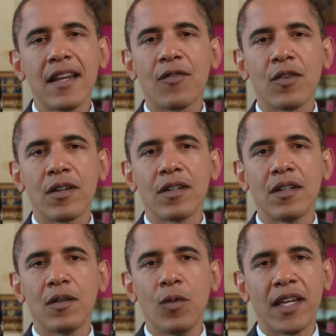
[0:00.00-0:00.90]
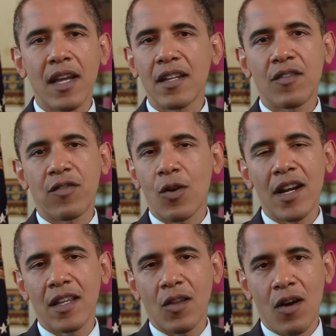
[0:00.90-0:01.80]
an effort we cannot defer
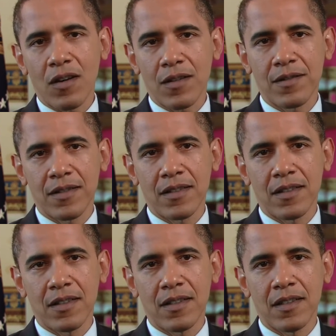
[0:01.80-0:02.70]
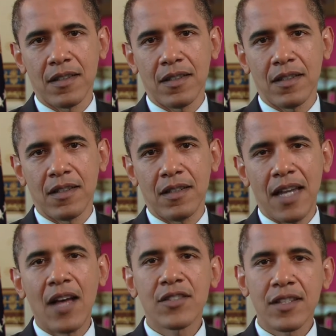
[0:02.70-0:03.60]
any longer.
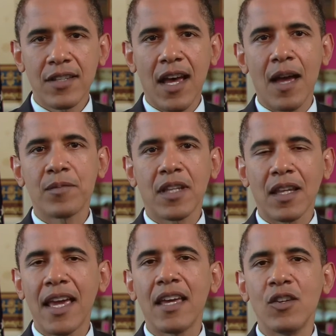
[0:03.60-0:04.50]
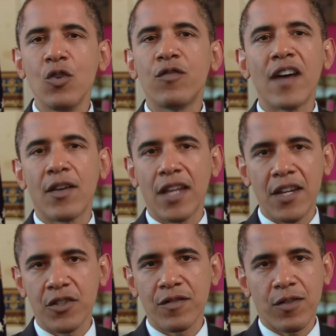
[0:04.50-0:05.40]
Now's the time to lay a new
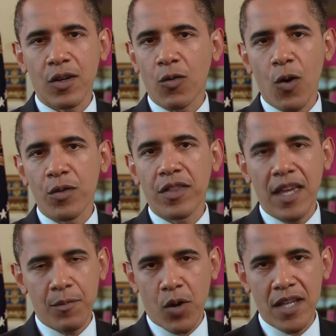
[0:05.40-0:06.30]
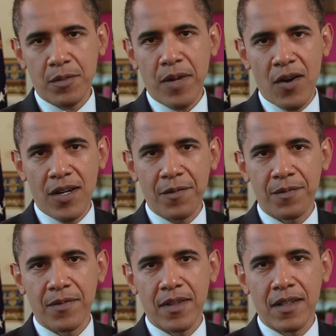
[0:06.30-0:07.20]
foundation for growth and prosperity.
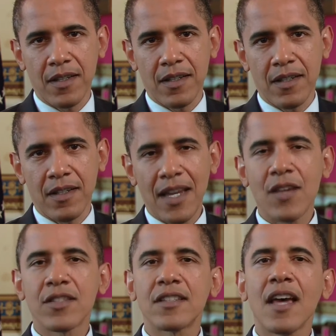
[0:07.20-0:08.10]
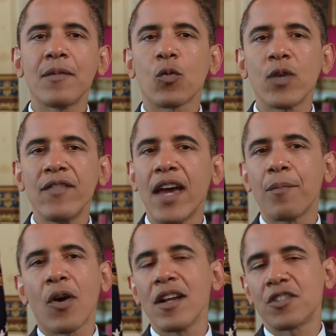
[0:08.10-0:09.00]
Now's the time to
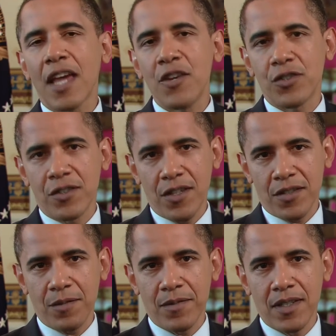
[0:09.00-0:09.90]
revamp our education system,